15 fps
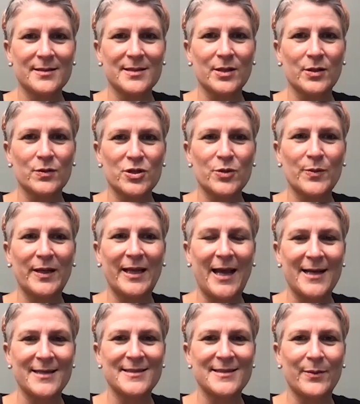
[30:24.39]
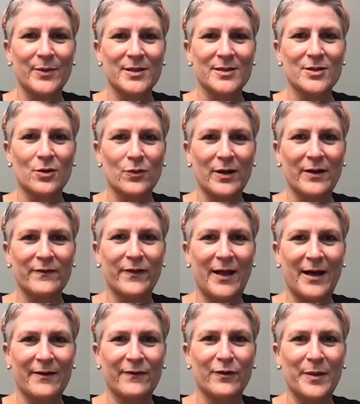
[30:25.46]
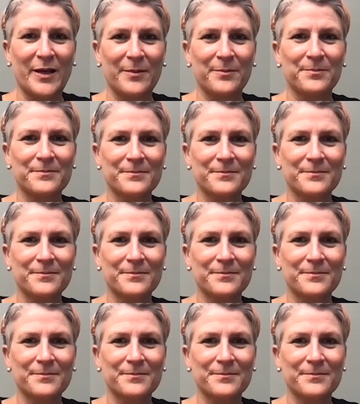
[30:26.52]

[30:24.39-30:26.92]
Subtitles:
And so too many I statements are a red flag for me.